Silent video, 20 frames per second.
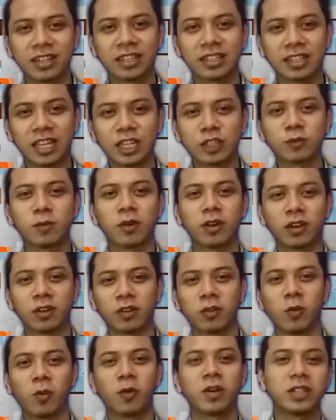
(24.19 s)
Thanks for
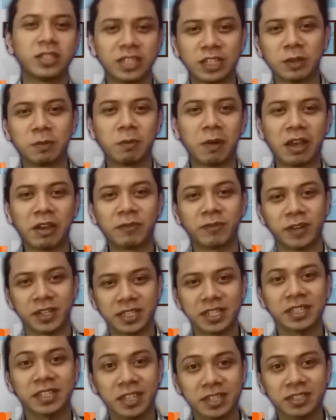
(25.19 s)
watching my
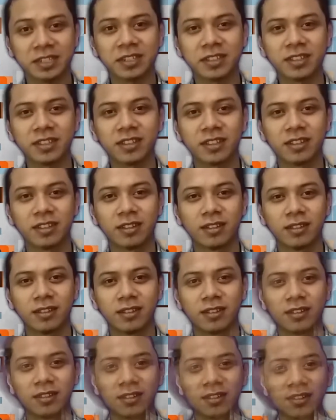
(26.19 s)
presentation.
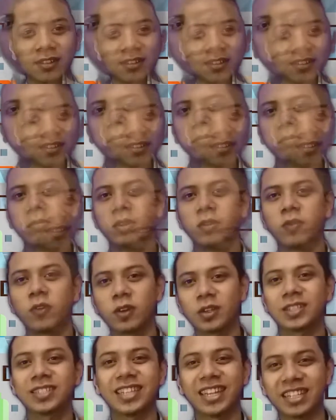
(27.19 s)
Before
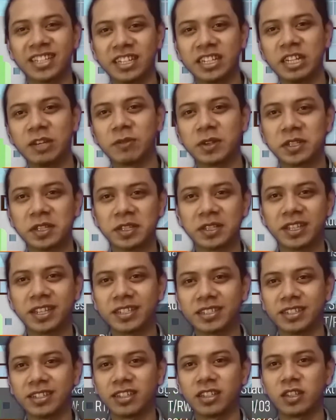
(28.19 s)
starting the
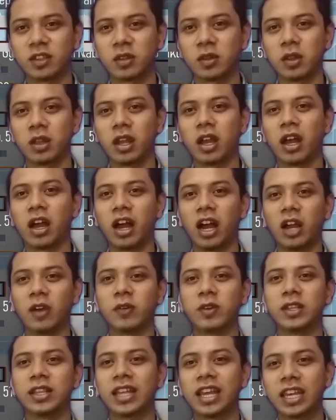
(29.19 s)
presentation, I
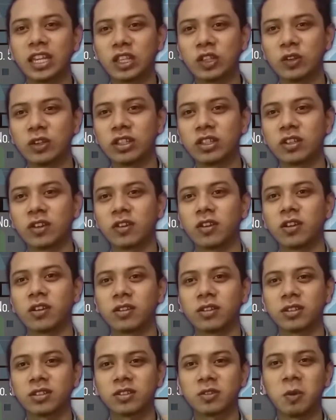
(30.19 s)
would like to
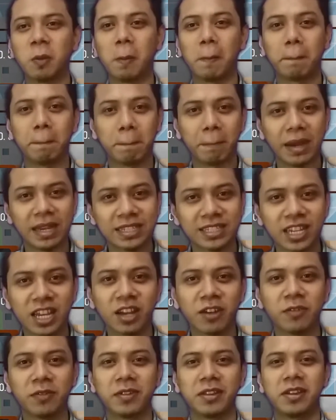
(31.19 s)
introduce
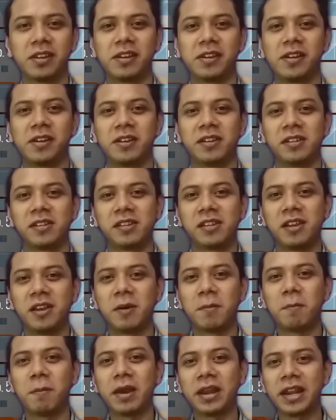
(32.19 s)
myself.
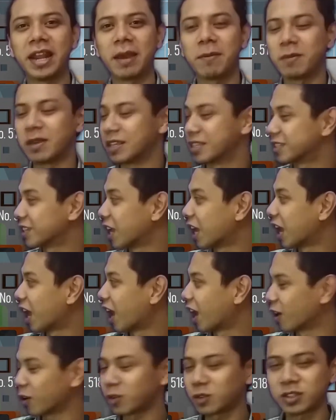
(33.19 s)
My name is
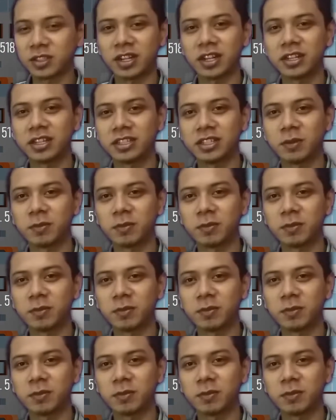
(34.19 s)
Agus Randi.